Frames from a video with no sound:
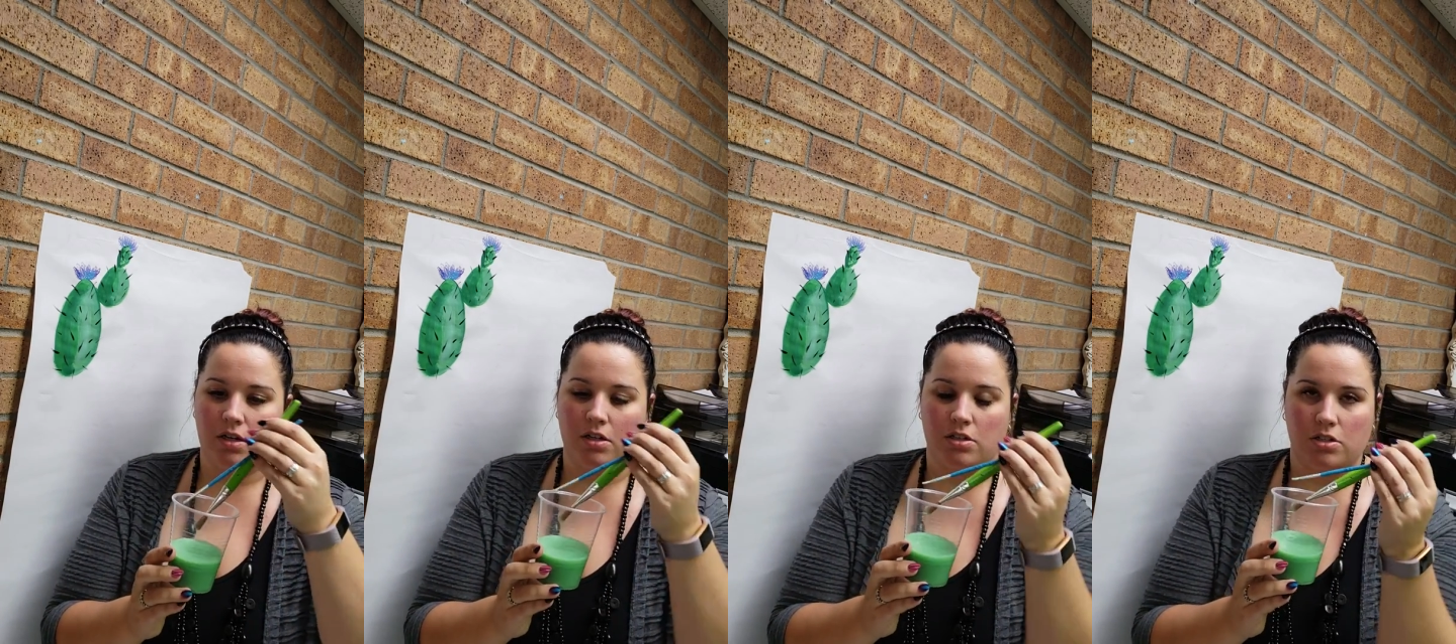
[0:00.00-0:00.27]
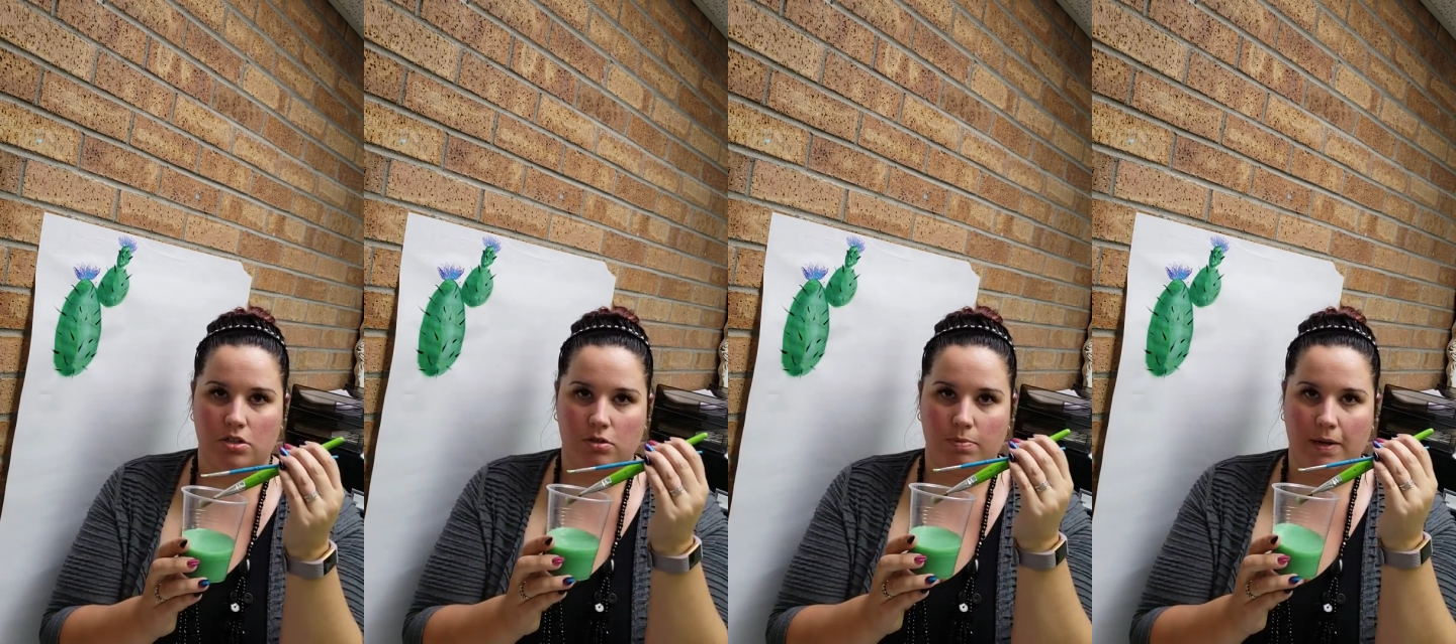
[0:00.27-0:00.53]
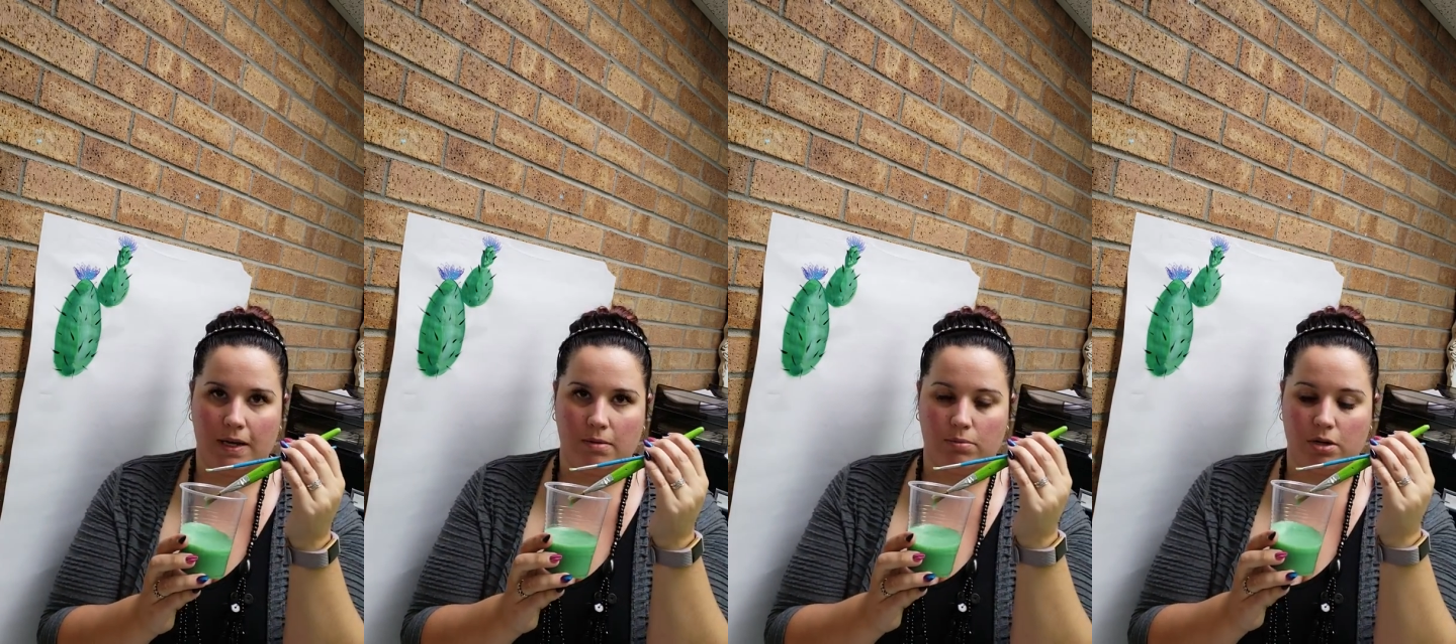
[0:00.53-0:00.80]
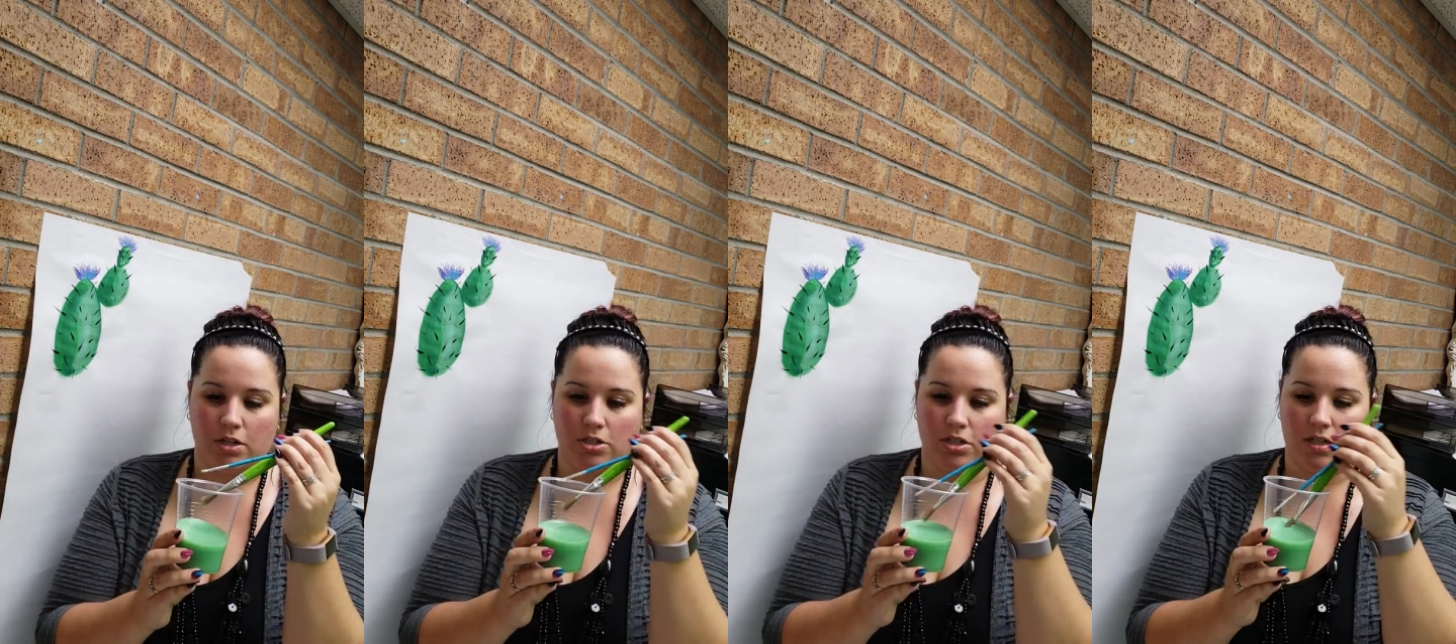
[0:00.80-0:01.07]
2
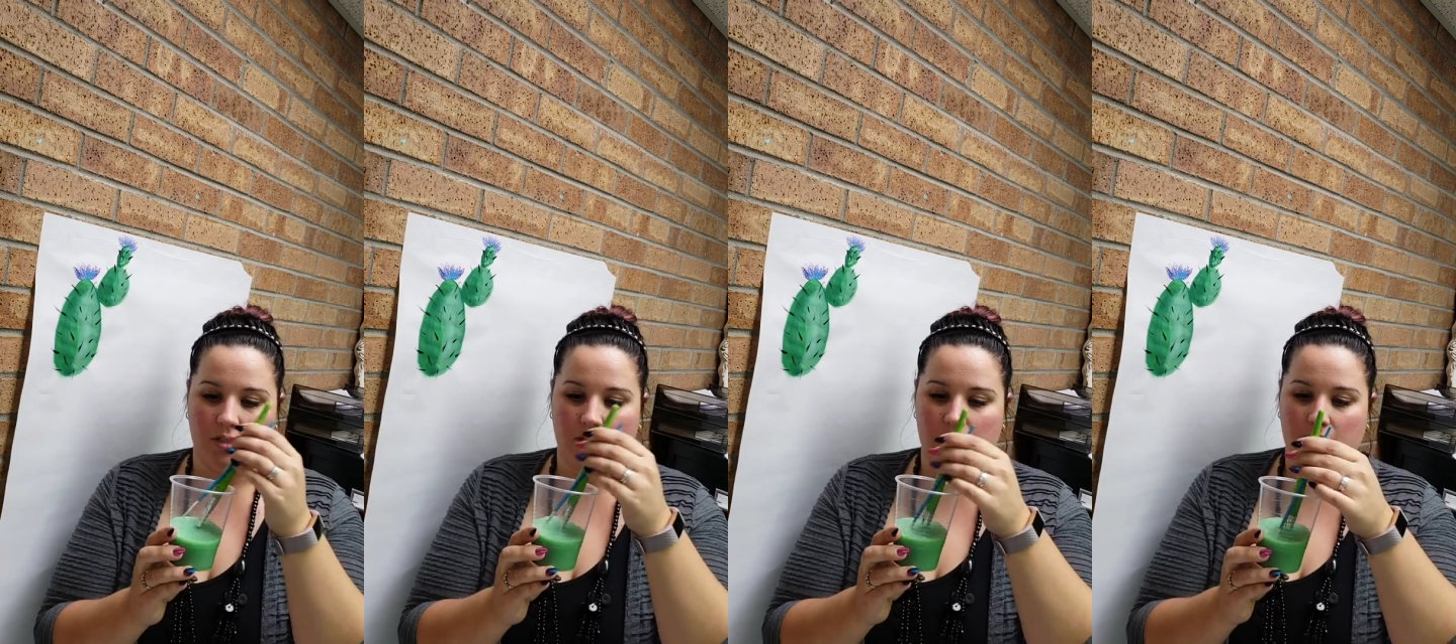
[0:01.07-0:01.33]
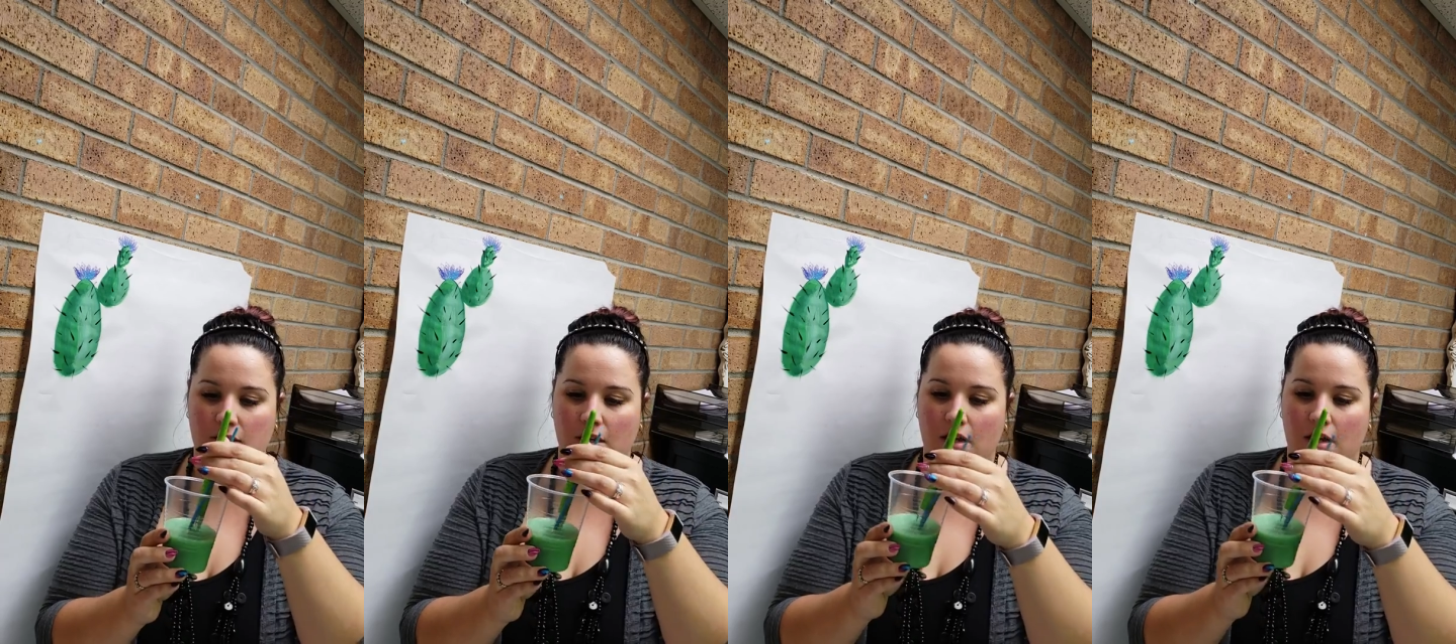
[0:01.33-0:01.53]
paintbrushes,